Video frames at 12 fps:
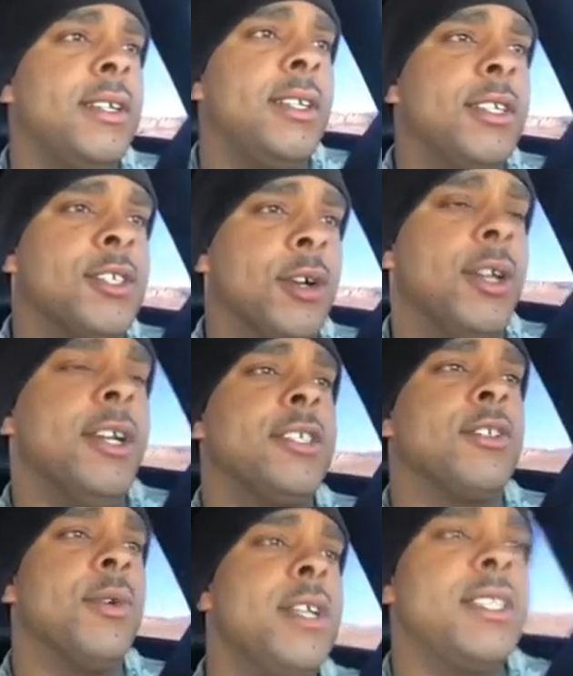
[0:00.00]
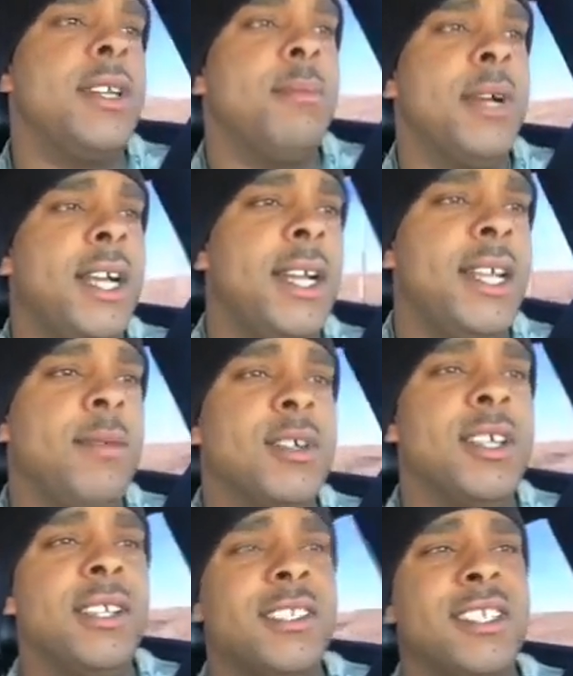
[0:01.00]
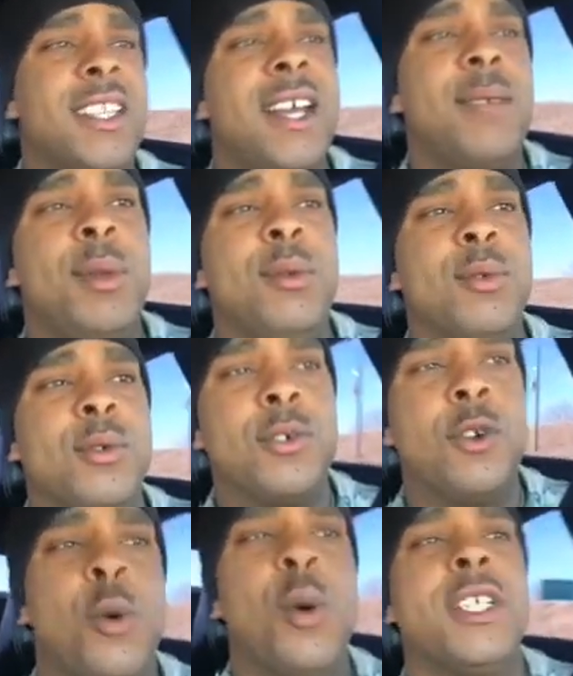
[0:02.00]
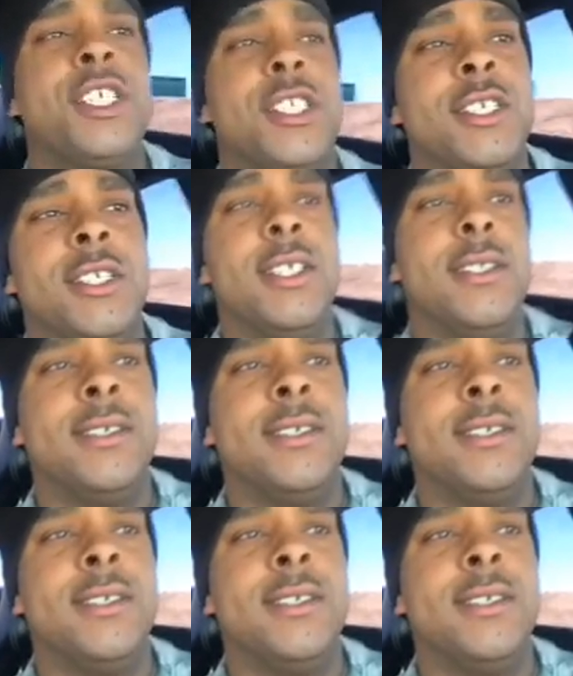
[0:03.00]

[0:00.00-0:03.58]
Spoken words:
So here's the reasoning behind that, because a lot of people questioned it,